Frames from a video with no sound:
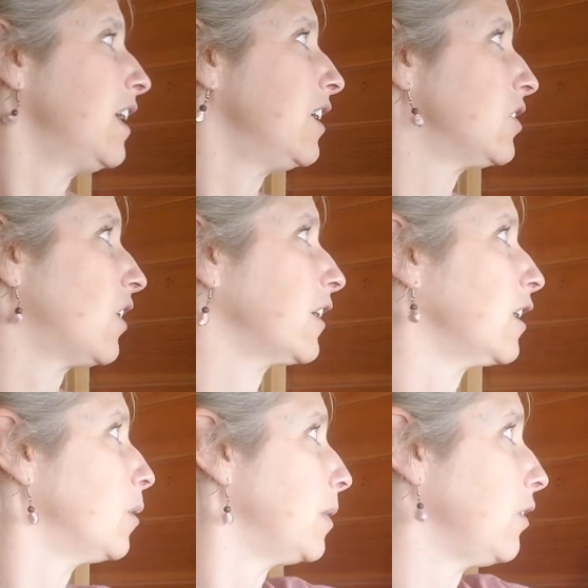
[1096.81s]
and
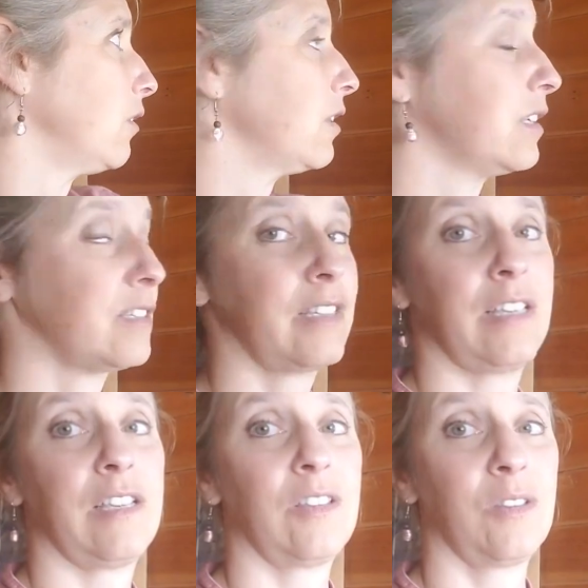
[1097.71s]
talking about the
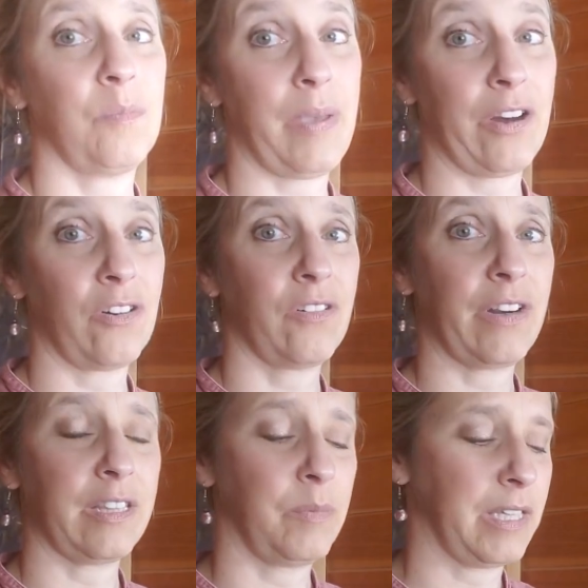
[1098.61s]
sea, Mare,
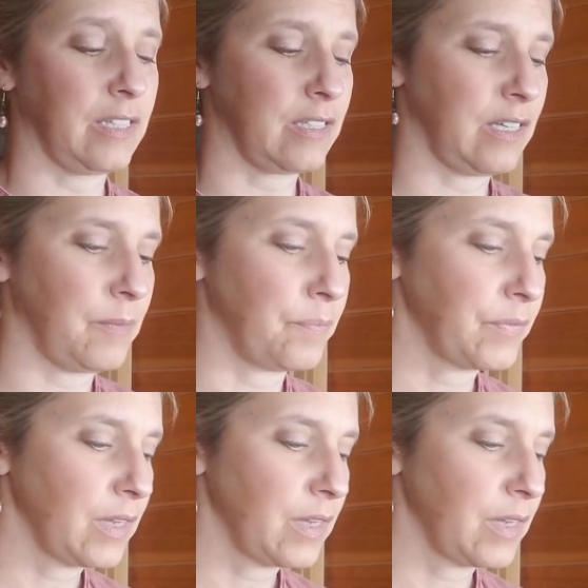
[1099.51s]
right, being the sea.